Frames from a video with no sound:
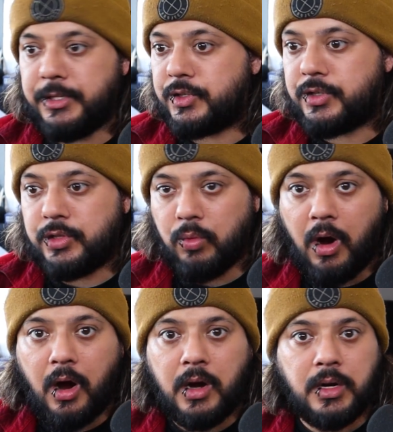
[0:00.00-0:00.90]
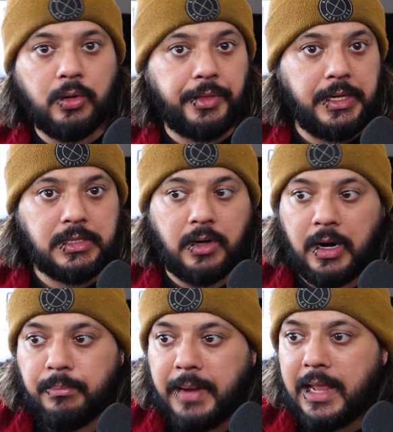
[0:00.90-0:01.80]
is too hard or things are
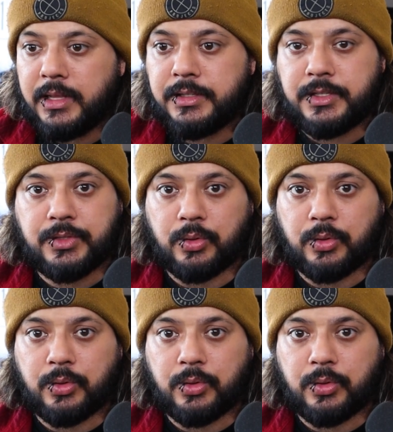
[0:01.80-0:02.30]
unbalanced